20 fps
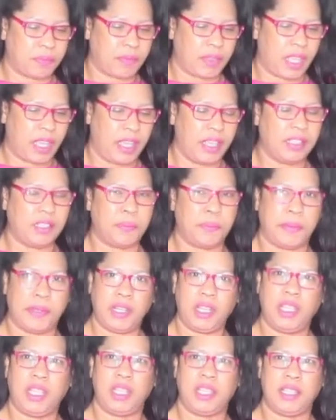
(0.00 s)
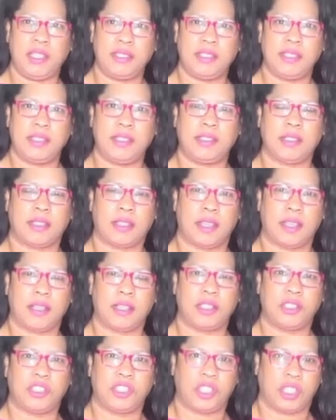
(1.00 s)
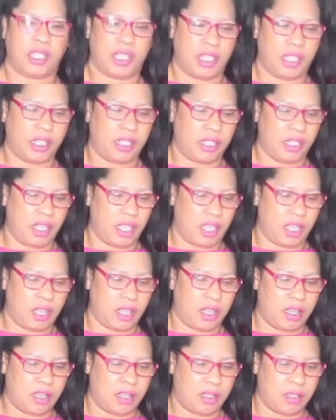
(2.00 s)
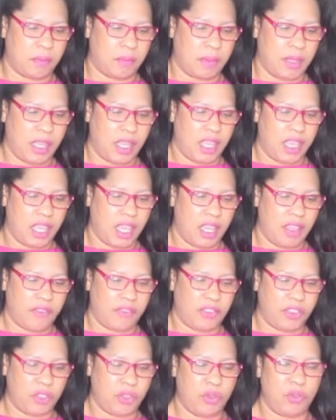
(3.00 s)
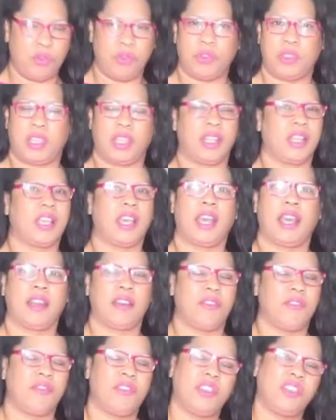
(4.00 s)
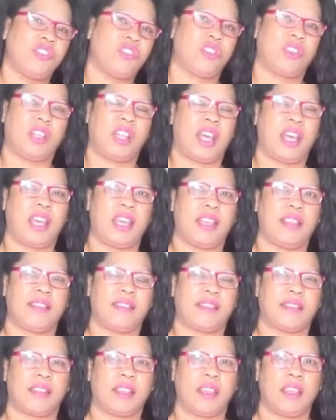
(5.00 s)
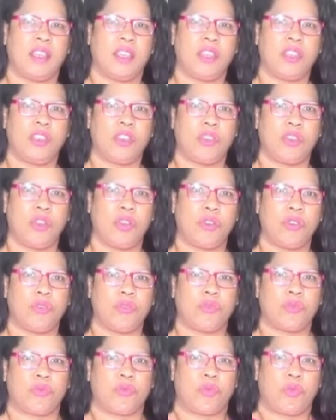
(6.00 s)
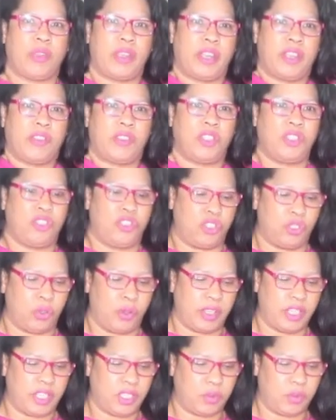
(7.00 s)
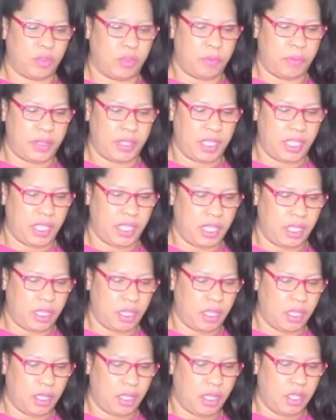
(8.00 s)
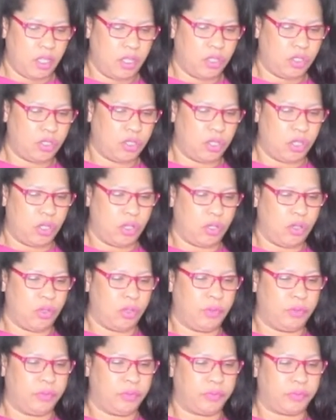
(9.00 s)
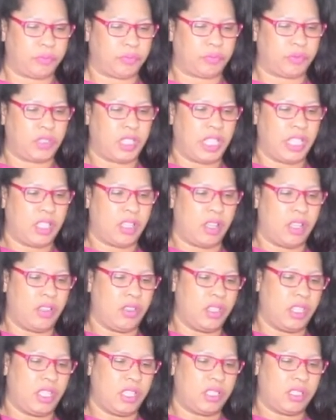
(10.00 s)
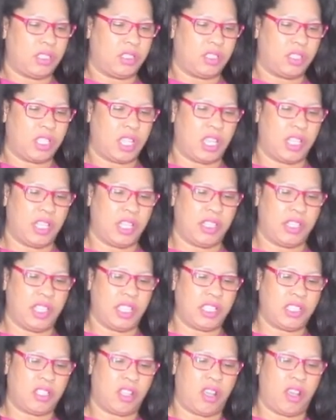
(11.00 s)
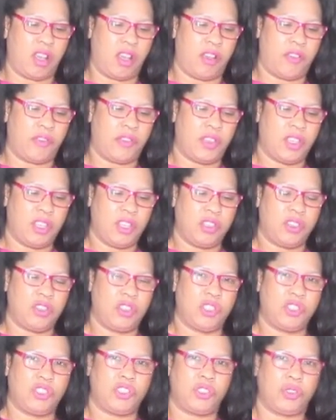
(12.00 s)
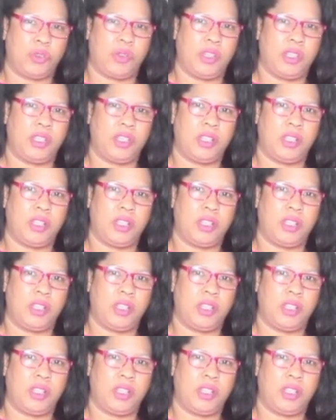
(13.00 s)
It's pretty easy to cut a chicken if you can kind of visualize, where the joints would be. So like on this, cutting this off, the joint